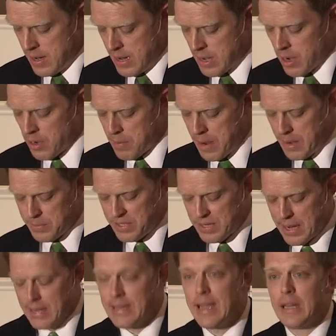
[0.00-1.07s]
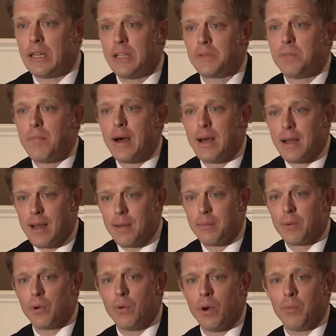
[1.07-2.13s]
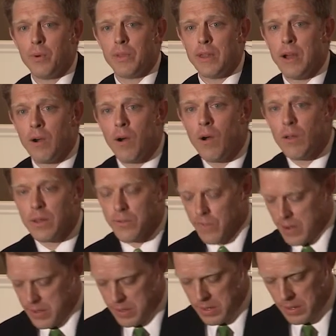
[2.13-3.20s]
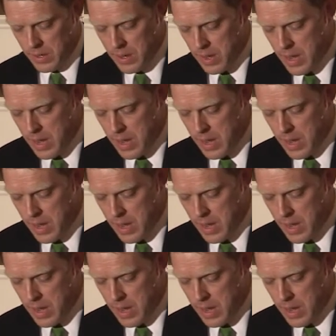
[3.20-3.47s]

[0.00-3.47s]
And on her mom's side, Danley's mom grew up with an alcoholic father.